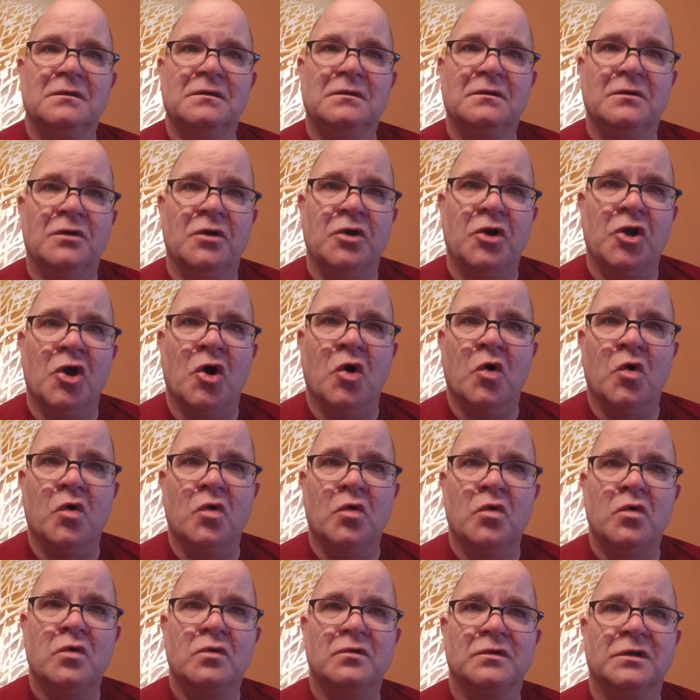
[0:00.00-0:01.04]

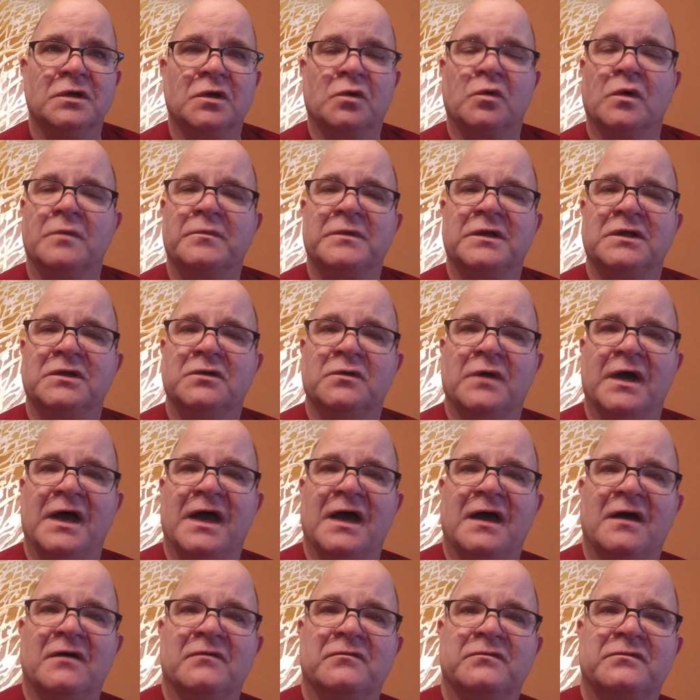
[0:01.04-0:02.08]
know the equipment you
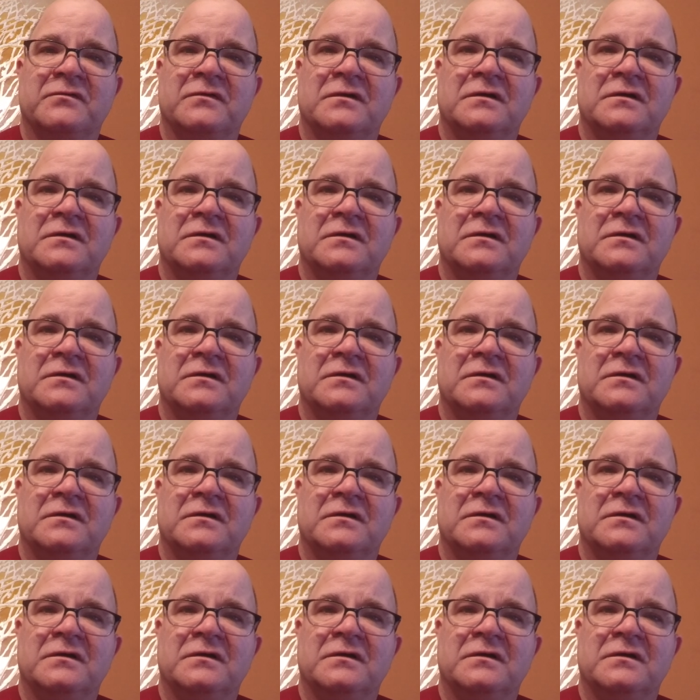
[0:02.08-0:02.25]
have